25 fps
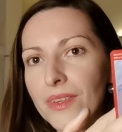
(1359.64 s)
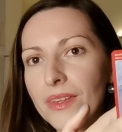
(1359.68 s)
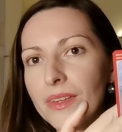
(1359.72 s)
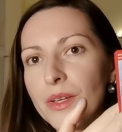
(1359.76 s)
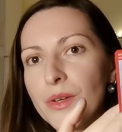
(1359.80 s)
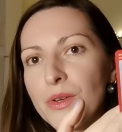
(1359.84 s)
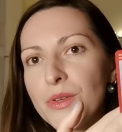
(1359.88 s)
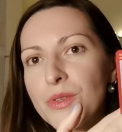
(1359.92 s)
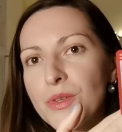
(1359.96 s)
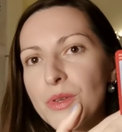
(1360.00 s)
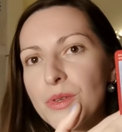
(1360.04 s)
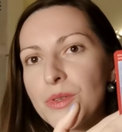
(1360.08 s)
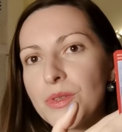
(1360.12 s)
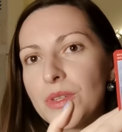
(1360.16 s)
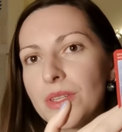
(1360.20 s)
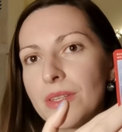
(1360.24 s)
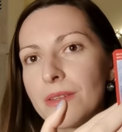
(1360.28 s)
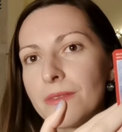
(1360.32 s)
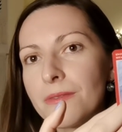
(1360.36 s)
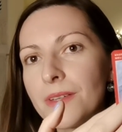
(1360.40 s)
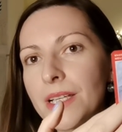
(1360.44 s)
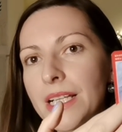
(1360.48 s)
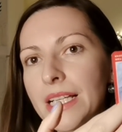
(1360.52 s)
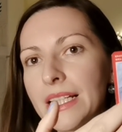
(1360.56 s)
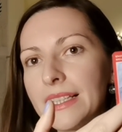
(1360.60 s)
There is also
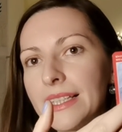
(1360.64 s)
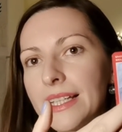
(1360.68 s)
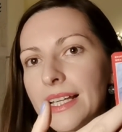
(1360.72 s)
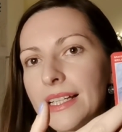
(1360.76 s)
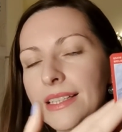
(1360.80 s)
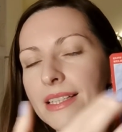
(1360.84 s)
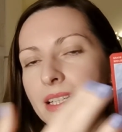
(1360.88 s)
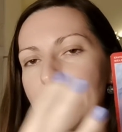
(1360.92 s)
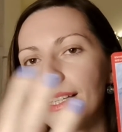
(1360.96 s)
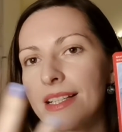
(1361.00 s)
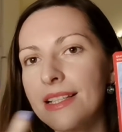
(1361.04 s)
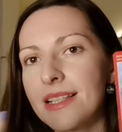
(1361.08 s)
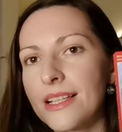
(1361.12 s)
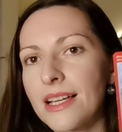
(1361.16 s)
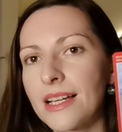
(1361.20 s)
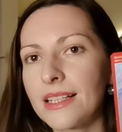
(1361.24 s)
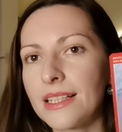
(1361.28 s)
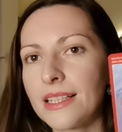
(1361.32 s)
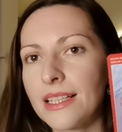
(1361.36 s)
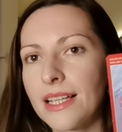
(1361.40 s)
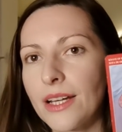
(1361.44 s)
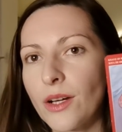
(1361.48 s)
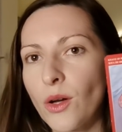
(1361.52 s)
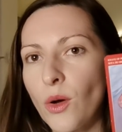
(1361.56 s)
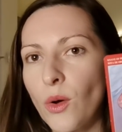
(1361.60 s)
the feeling that he's
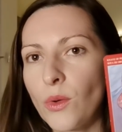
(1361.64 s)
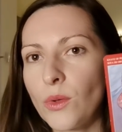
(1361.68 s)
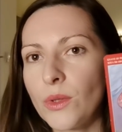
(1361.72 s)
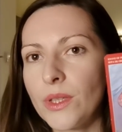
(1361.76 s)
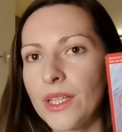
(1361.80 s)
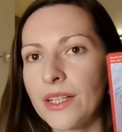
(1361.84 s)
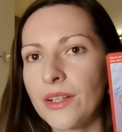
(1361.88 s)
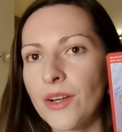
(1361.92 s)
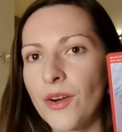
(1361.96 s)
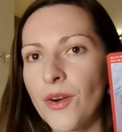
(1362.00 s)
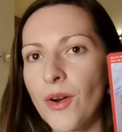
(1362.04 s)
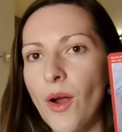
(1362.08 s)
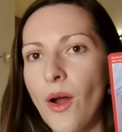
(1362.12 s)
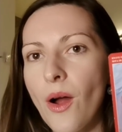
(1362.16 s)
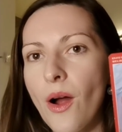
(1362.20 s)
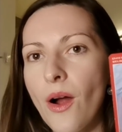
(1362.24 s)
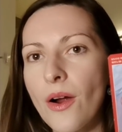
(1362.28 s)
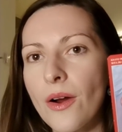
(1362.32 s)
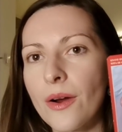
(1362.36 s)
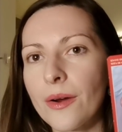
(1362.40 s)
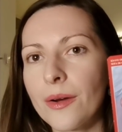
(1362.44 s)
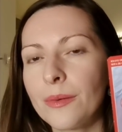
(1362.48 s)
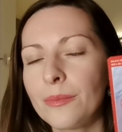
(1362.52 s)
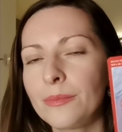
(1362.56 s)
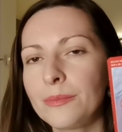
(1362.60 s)
kind of like holding her
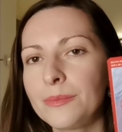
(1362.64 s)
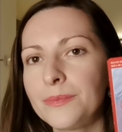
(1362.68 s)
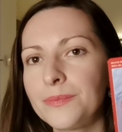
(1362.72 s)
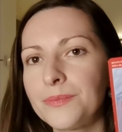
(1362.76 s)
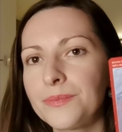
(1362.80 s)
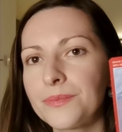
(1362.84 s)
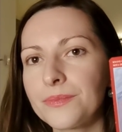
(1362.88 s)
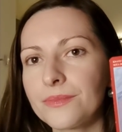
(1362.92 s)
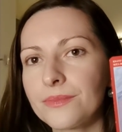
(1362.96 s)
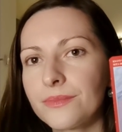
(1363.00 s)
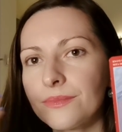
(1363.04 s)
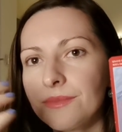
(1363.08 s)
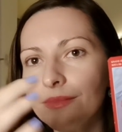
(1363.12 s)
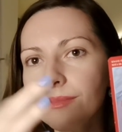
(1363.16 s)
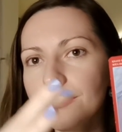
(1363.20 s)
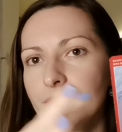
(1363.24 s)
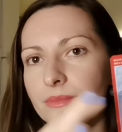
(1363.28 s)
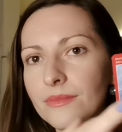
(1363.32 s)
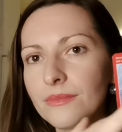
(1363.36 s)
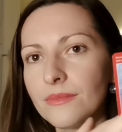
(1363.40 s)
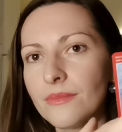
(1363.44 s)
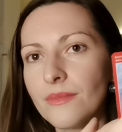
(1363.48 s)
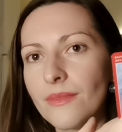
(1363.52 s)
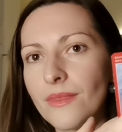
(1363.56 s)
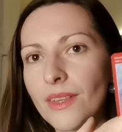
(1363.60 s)
arm.
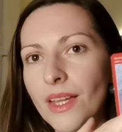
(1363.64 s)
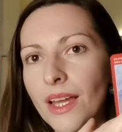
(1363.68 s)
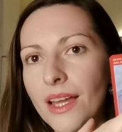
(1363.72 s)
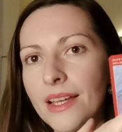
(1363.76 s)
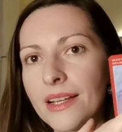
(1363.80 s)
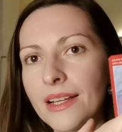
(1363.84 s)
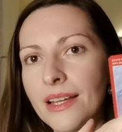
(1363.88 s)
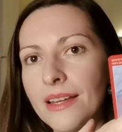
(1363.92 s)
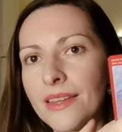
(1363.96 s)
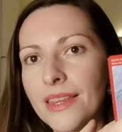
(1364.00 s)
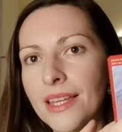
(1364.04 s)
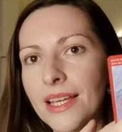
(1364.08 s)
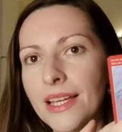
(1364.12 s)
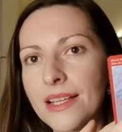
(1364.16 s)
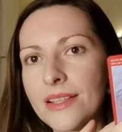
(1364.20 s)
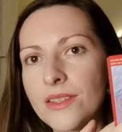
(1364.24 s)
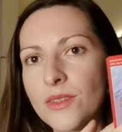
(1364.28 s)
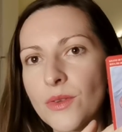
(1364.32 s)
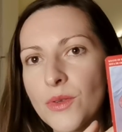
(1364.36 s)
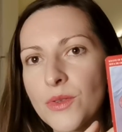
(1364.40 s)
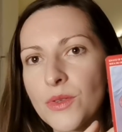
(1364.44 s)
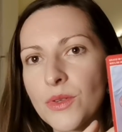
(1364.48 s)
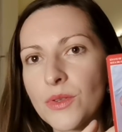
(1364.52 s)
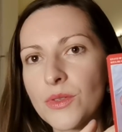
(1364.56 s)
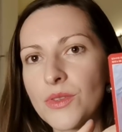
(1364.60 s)
And I think
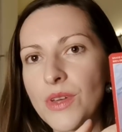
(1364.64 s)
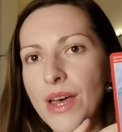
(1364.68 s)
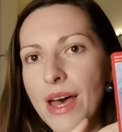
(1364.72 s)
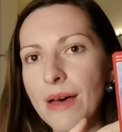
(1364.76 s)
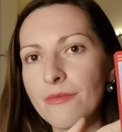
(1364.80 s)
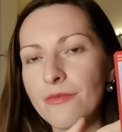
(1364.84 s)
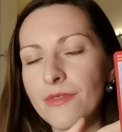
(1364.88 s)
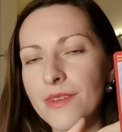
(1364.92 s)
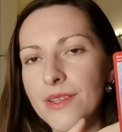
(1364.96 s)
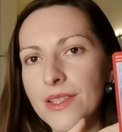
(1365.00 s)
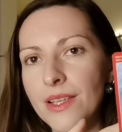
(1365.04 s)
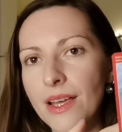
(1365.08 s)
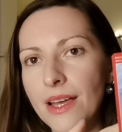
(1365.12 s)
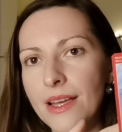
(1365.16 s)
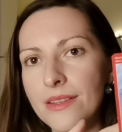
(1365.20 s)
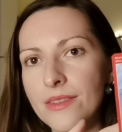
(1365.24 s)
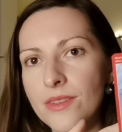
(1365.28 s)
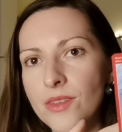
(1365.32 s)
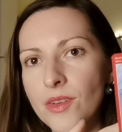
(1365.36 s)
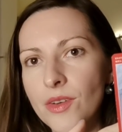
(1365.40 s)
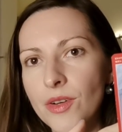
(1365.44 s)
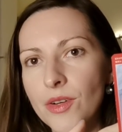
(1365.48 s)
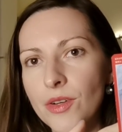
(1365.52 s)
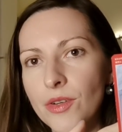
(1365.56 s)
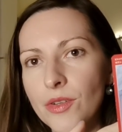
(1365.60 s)
it's also to
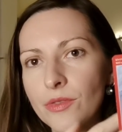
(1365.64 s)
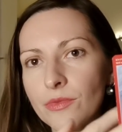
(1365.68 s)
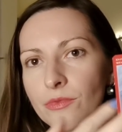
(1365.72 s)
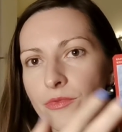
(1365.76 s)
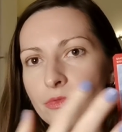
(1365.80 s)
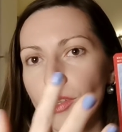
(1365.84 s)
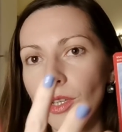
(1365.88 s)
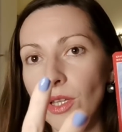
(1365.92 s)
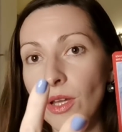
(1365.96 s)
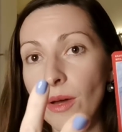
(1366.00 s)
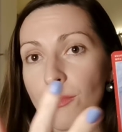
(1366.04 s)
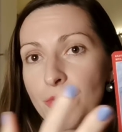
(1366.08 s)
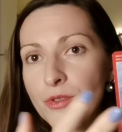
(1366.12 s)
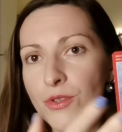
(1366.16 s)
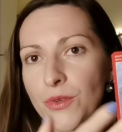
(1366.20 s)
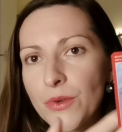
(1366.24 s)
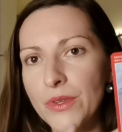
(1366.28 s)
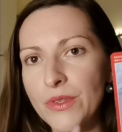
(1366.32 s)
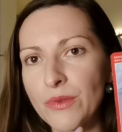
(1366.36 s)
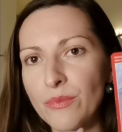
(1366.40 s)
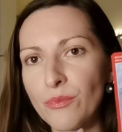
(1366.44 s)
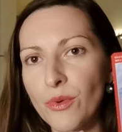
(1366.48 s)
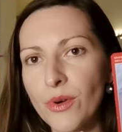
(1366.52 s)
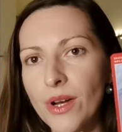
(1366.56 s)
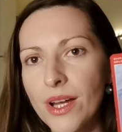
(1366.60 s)
emphasize her
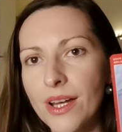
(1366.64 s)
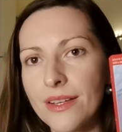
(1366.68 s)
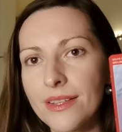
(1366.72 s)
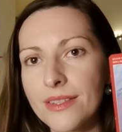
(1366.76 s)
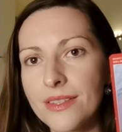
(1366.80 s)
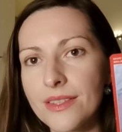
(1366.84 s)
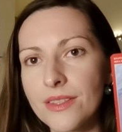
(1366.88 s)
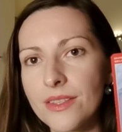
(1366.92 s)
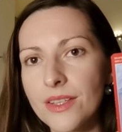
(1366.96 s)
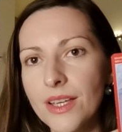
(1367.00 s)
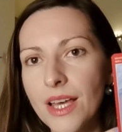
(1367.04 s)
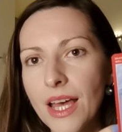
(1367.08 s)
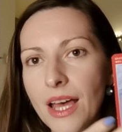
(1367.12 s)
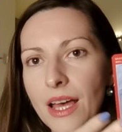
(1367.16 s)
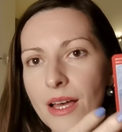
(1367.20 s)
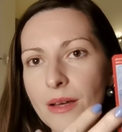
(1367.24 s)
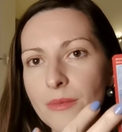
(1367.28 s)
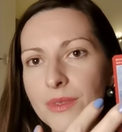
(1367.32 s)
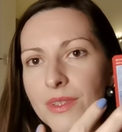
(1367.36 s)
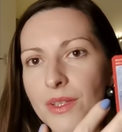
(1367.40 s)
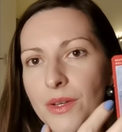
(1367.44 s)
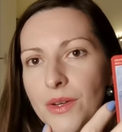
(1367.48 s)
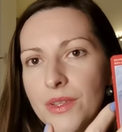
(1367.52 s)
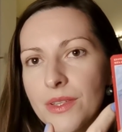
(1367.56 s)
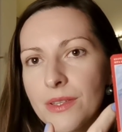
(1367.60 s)
voluptuous breasts.
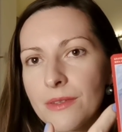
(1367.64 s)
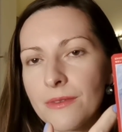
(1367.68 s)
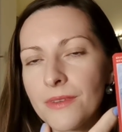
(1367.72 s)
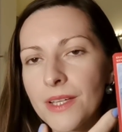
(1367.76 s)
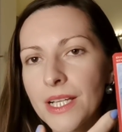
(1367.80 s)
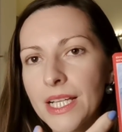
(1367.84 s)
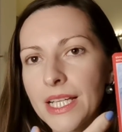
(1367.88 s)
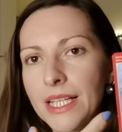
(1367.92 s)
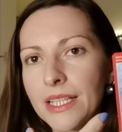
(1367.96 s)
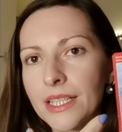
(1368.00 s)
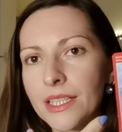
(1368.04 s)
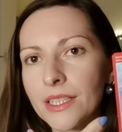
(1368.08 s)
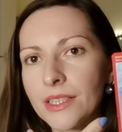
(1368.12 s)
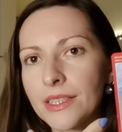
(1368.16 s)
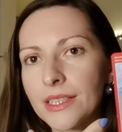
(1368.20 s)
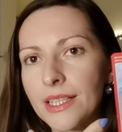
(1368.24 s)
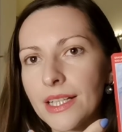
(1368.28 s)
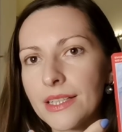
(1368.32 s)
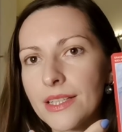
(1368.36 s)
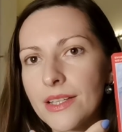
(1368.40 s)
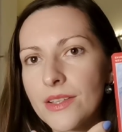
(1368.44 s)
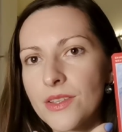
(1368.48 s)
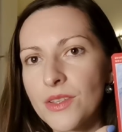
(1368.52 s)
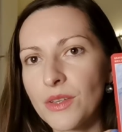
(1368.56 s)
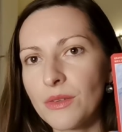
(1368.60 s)
There is a feeling here
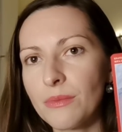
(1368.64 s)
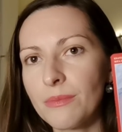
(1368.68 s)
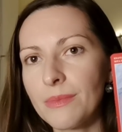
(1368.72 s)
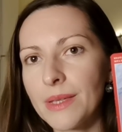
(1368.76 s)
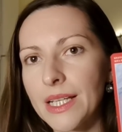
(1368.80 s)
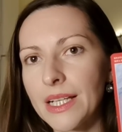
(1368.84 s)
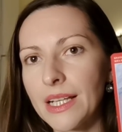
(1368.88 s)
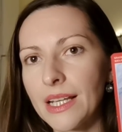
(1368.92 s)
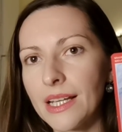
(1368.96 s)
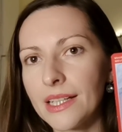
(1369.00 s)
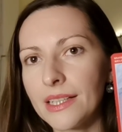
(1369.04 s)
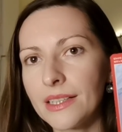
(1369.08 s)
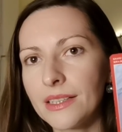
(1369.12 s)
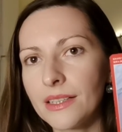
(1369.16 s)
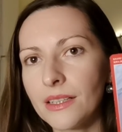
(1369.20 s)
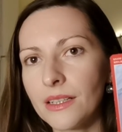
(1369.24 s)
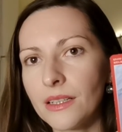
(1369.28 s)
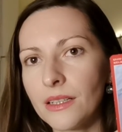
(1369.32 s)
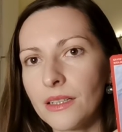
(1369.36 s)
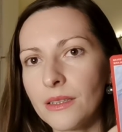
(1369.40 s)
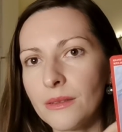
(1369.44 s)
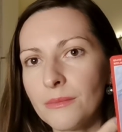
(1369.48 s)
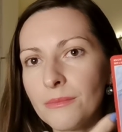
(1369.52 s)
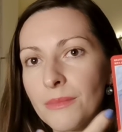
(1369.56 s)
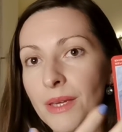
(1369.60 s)
that this could be like
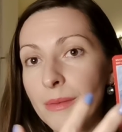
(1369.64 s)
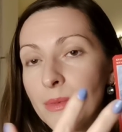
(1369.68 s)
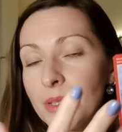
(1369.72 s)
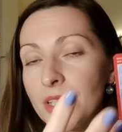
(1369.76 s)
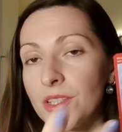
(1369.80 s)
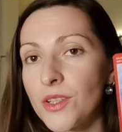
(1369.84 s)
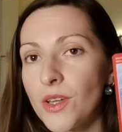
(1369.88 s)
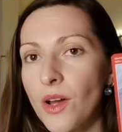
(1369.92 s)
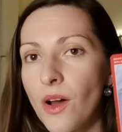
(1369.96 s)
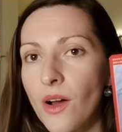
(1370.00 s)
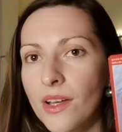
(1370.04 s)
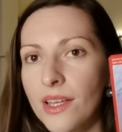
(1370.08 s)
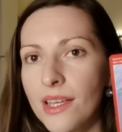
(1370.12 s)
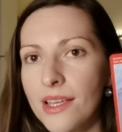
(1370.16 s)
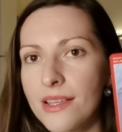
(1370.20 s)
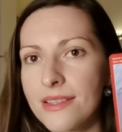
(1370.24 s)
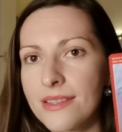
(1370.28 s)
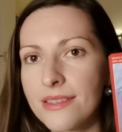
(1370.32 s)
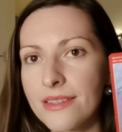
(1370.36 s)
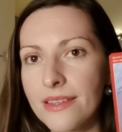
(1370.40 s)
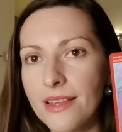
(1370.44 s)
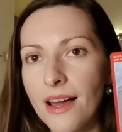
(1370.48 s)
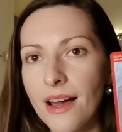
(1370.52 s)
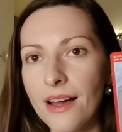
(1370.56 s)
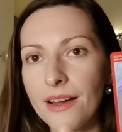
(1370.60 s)
maybe doggy
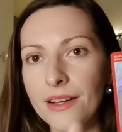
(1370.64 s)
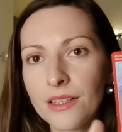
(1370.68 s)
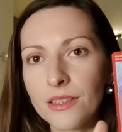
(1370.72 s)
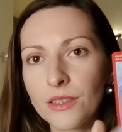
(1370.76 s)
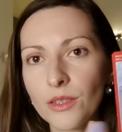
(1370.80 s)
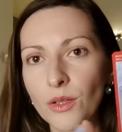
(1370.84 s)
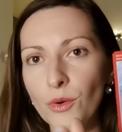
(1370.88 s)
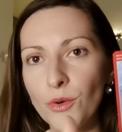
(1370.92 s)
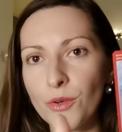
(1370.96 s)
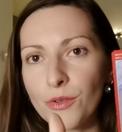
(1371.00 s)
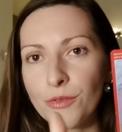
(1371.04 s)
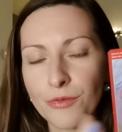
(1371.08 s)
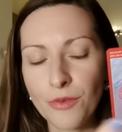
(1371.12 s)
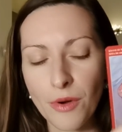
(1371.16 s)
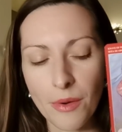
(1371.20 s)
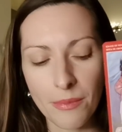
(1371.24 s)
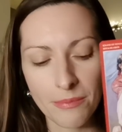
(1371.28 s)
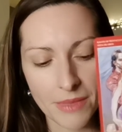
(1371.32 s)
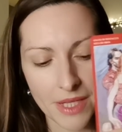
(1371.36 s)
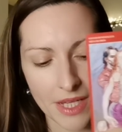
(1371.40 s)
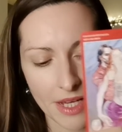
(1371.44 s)
style or from